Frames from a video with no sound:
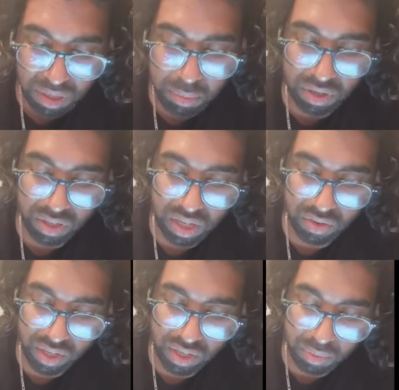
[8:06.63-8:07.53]
Maybe I'll
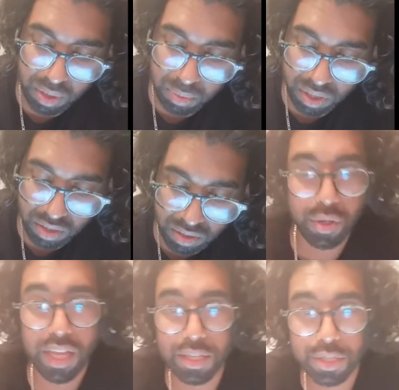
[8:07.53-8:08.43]
color it in, maybe.
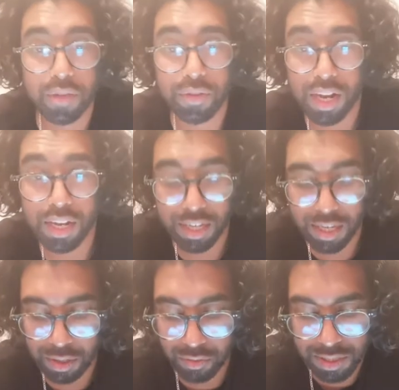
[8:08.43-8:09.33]
Okay, so I've colored it in.